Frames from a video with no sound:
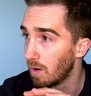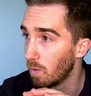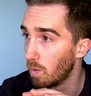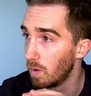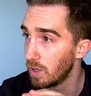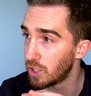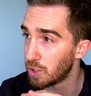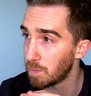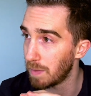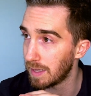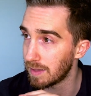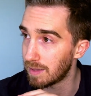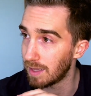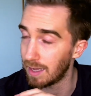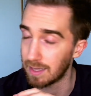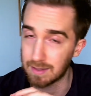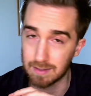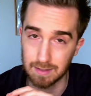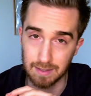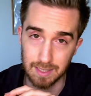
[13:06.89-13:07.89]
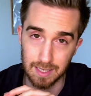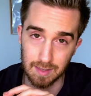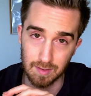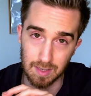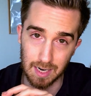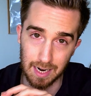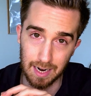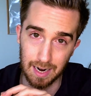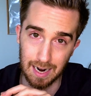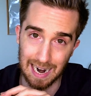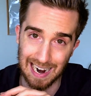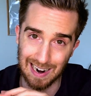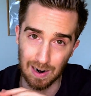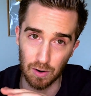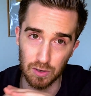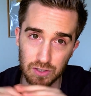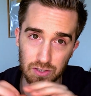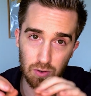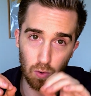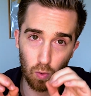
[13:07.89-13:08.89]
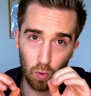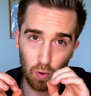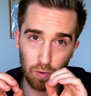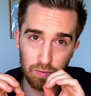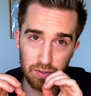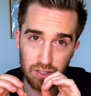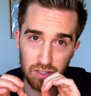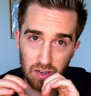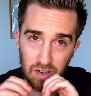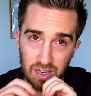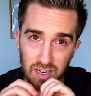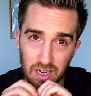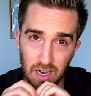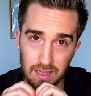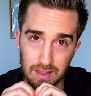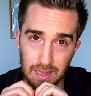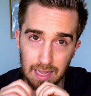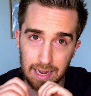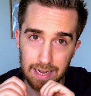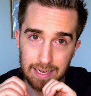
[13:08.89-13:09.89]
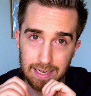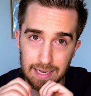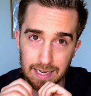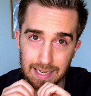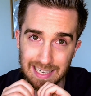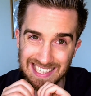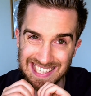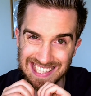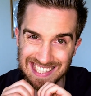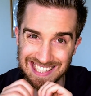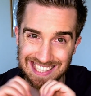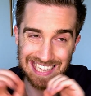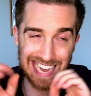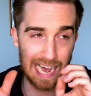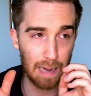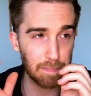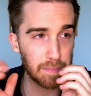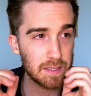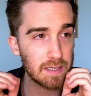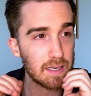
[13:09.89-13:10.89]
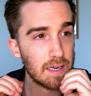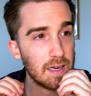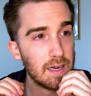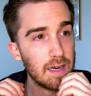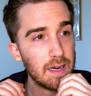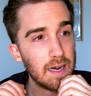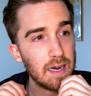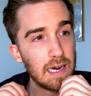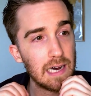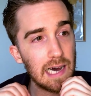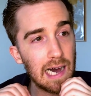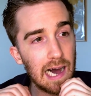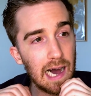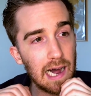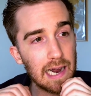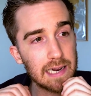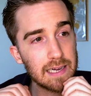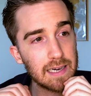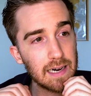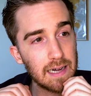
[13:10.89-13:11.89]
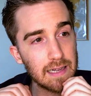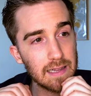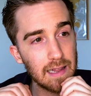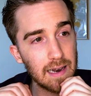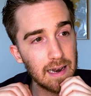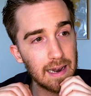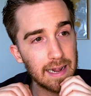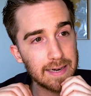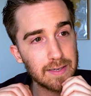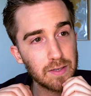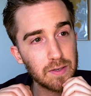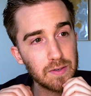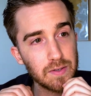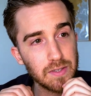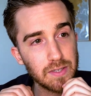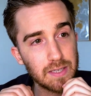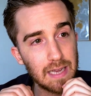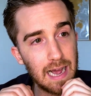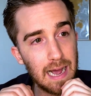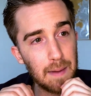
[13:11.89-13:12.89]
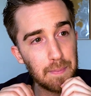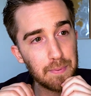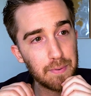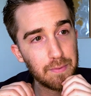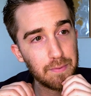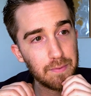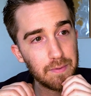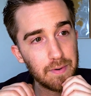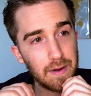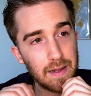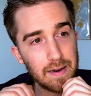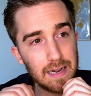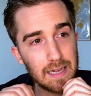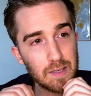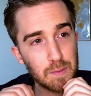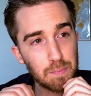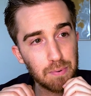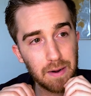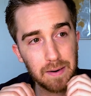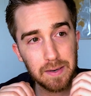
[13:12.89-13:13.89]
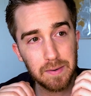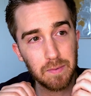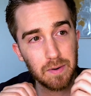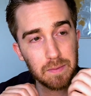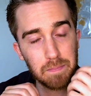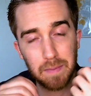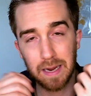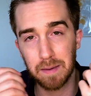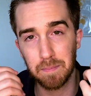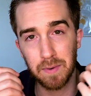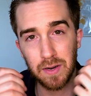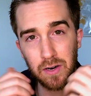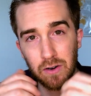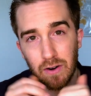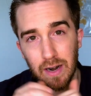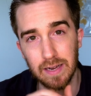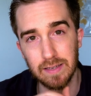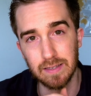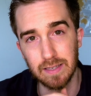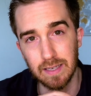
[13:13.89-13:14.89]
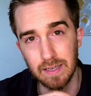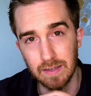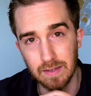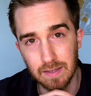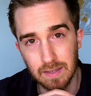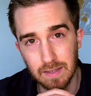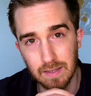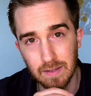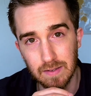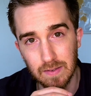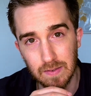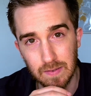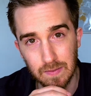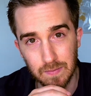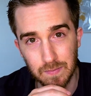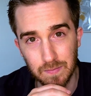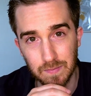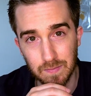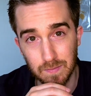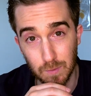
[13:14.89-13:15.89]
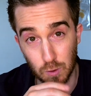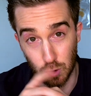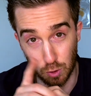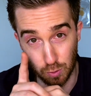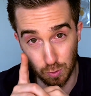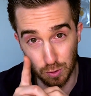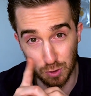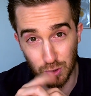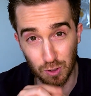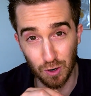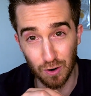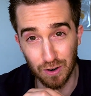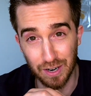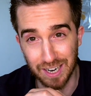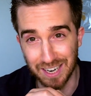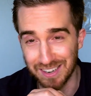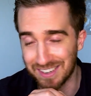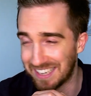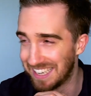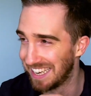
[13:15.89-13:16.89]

Which meant that the entire house all of a sudden got like zapped. I got an electrical zap, and that's probably what made me crazy. True story.